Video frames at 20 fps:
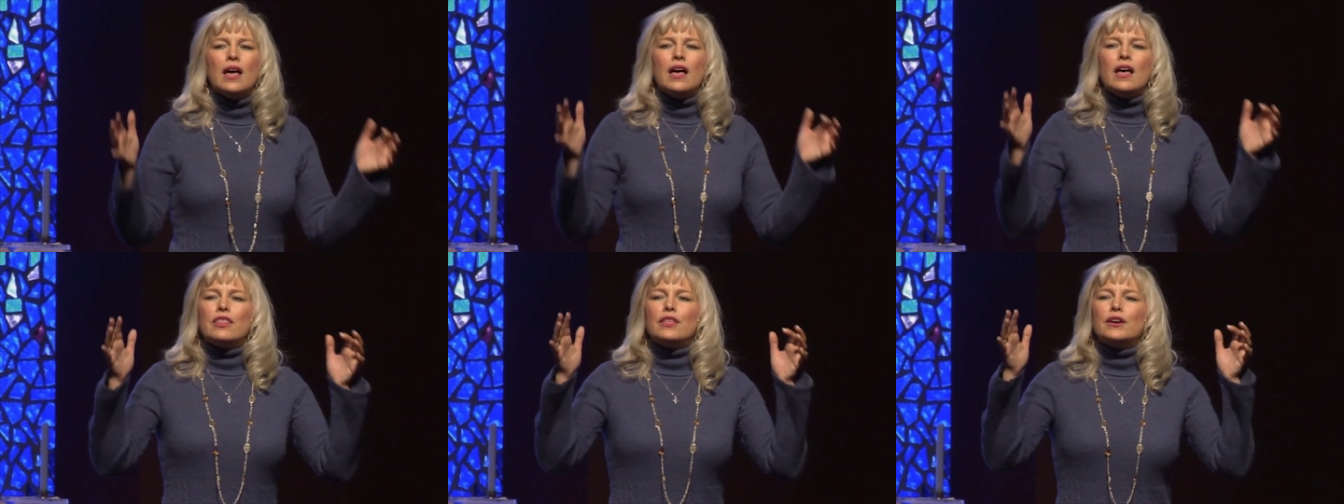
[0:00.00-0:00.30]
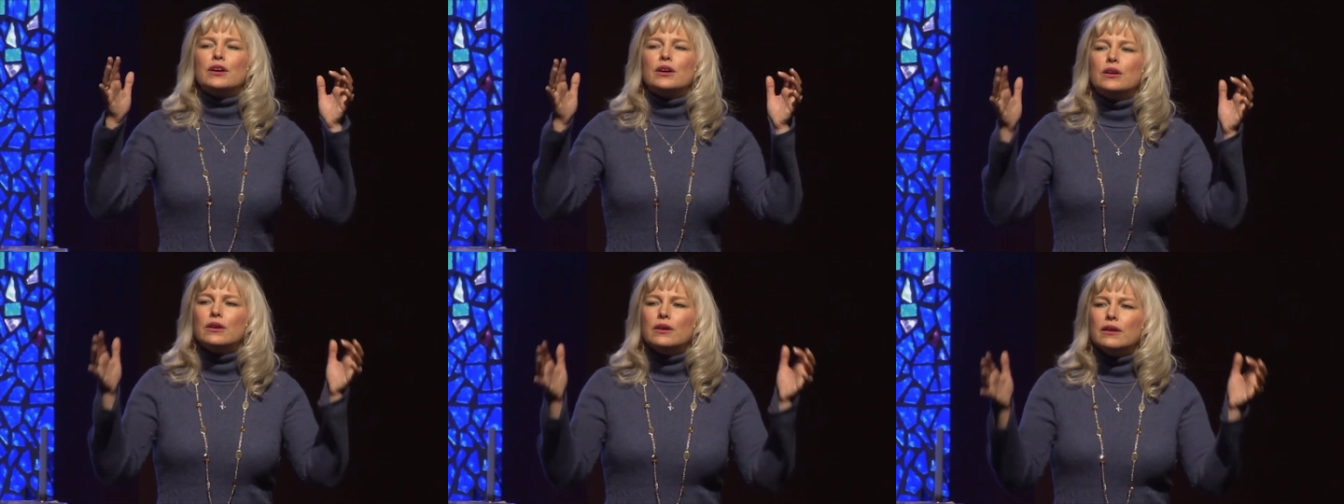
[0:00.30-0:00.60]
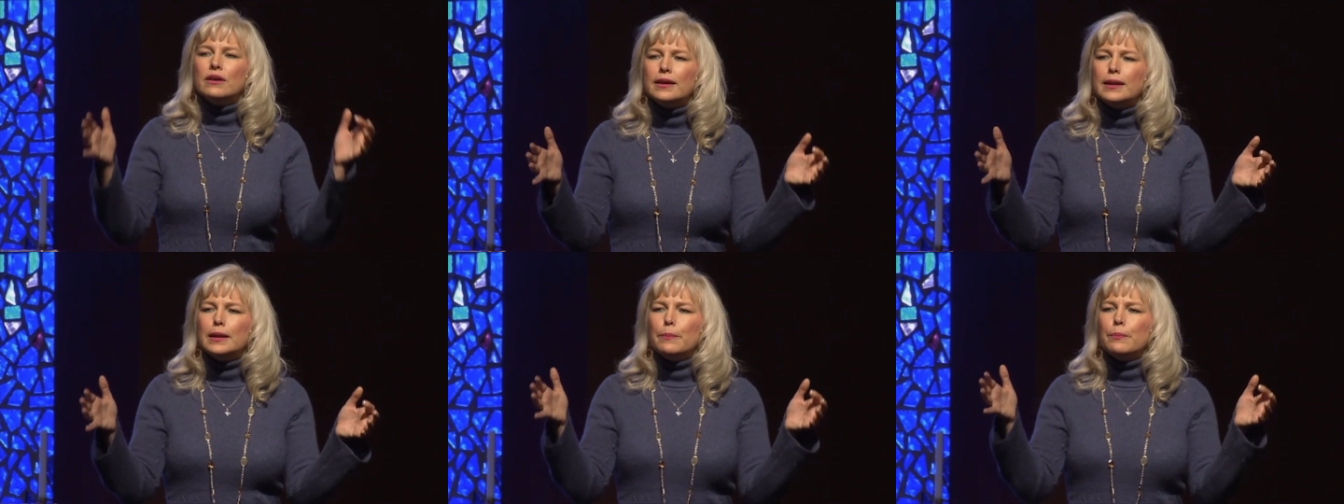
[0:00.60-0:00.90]
The
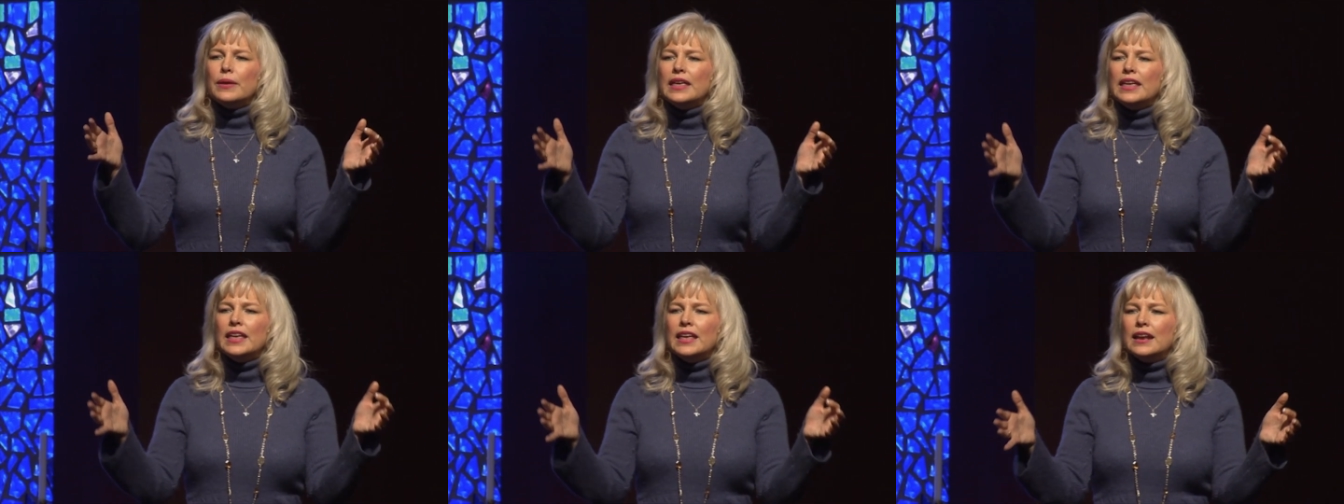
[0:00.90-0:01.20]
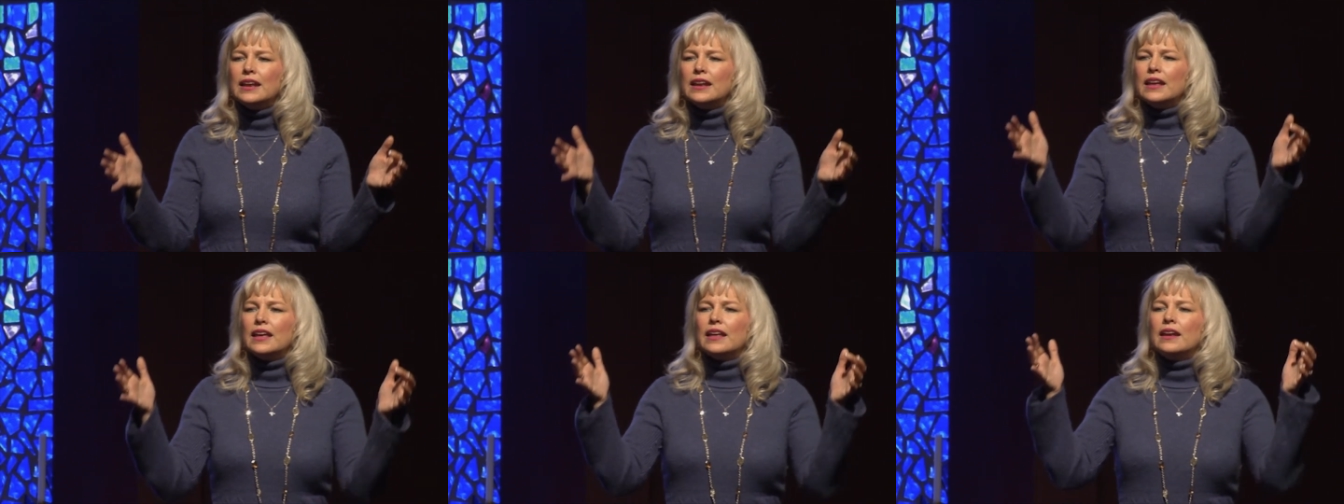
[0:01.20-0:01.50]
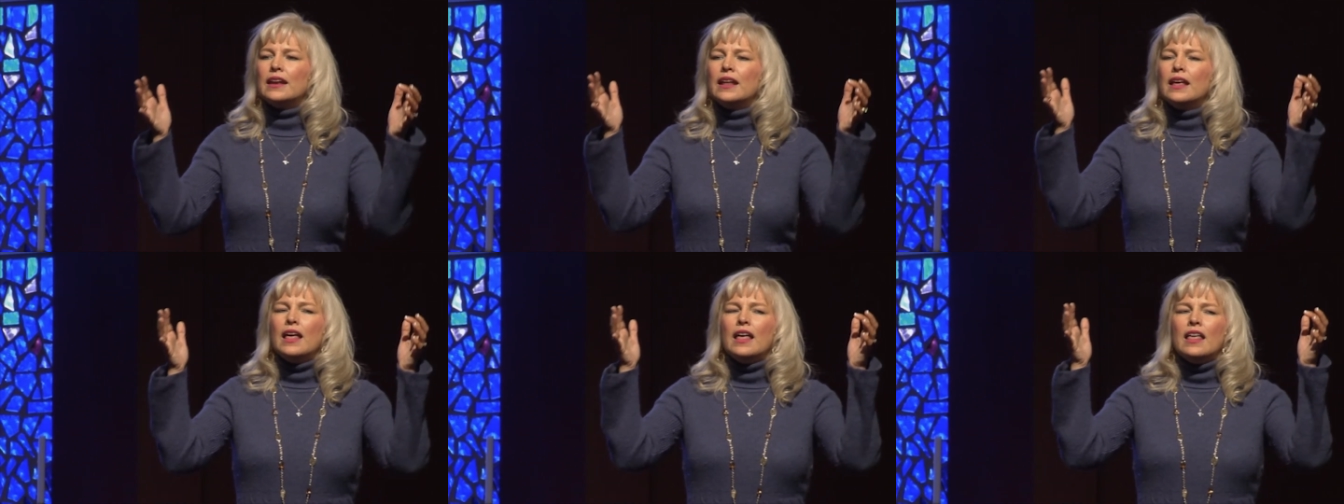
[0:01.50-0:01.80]
good opinion
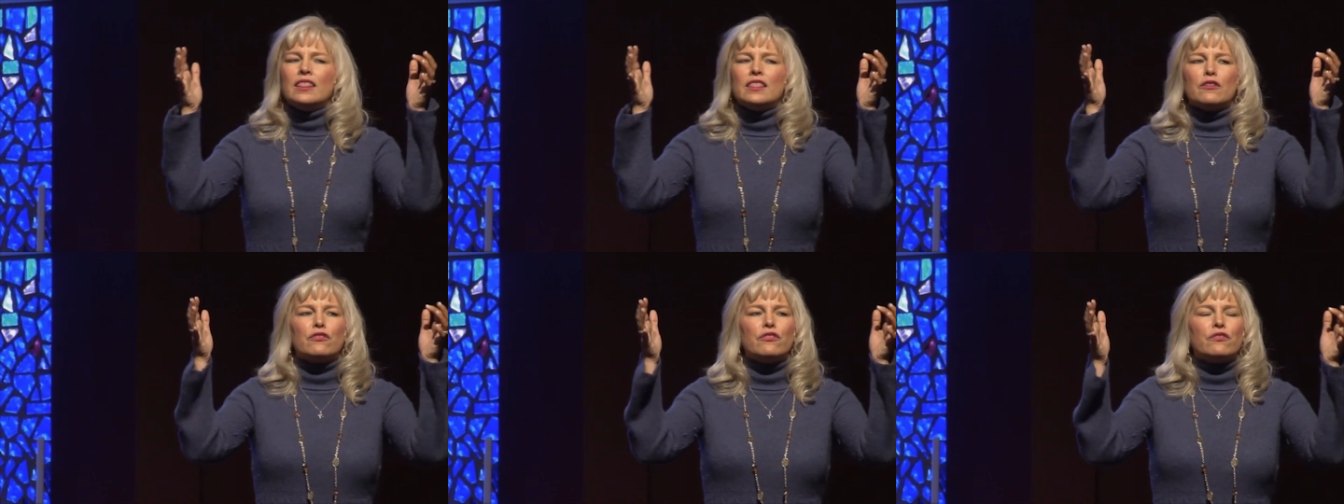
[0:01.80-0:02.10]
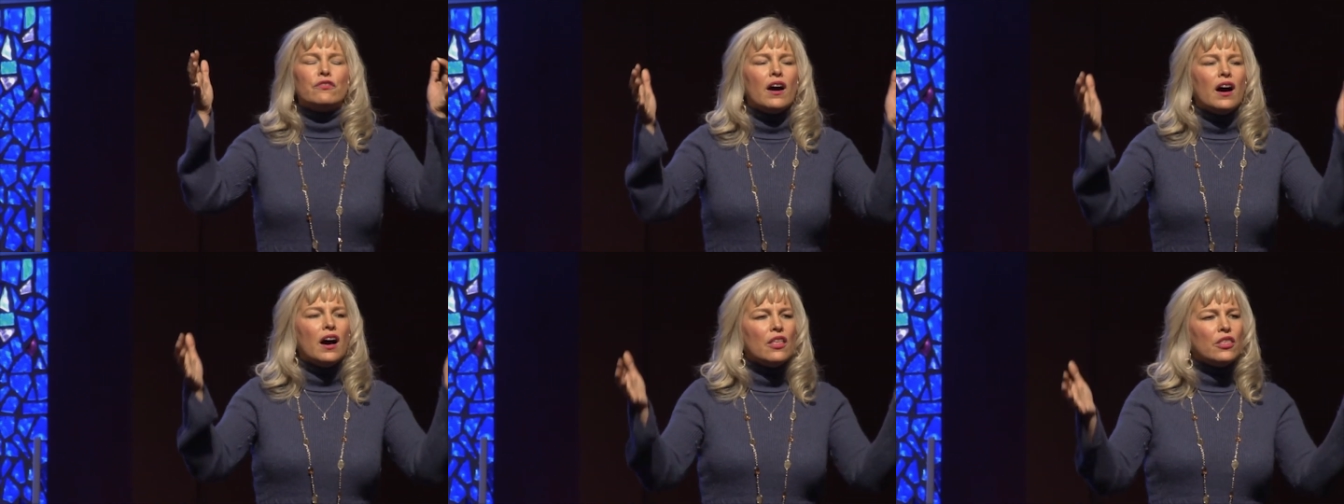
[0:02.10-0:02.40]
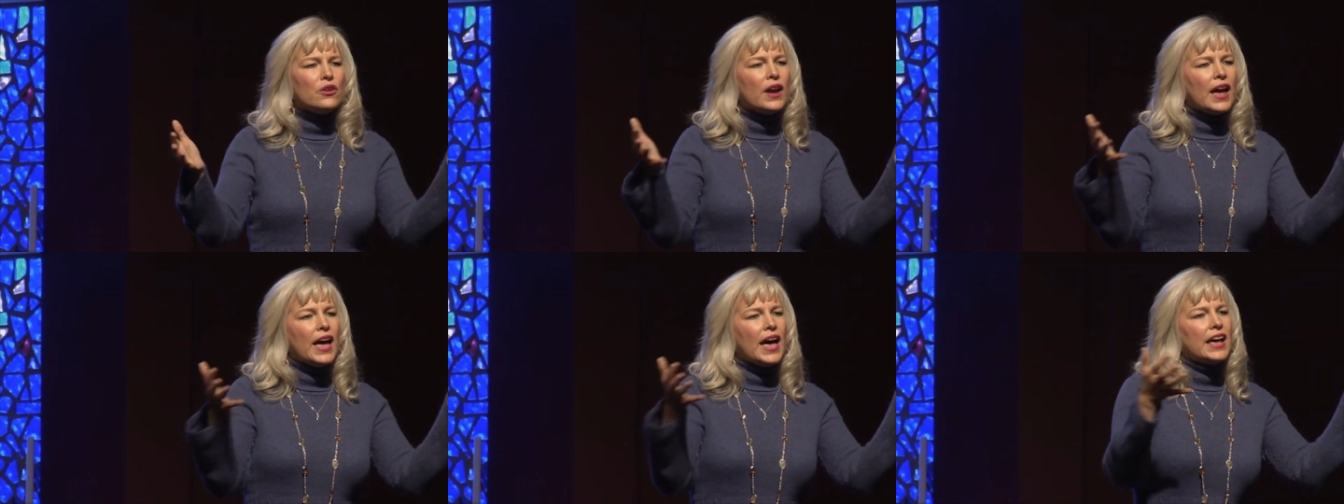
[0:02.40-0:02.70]
the
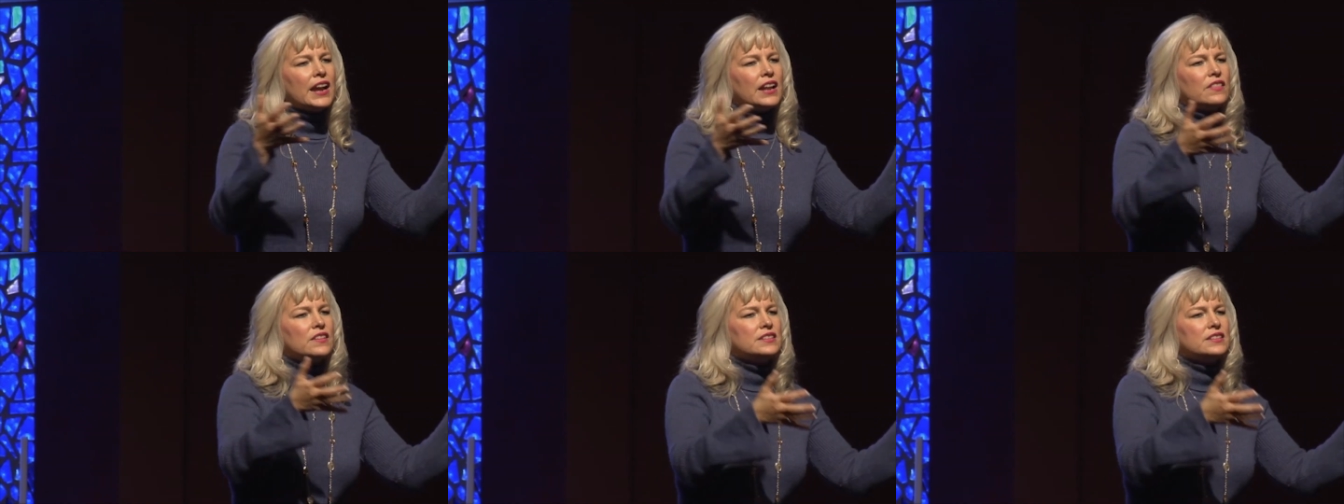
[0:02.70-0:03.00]
Father had of the